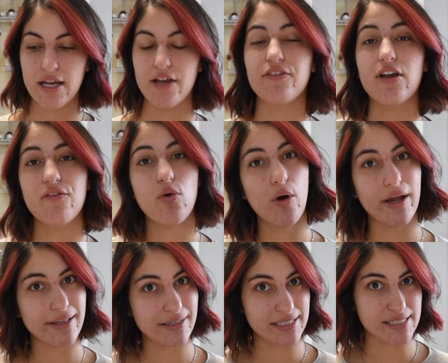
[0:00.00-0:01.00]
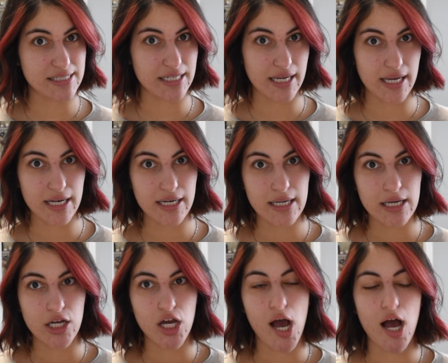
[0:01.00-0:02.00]
If you have oily skin,
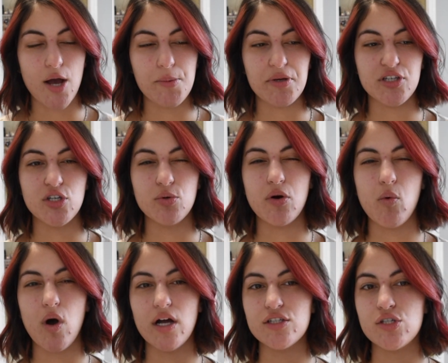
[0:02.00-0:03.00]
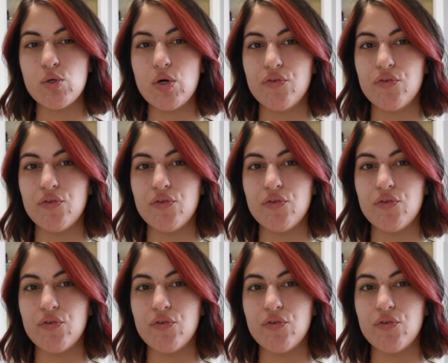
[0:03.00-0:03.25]
you will want to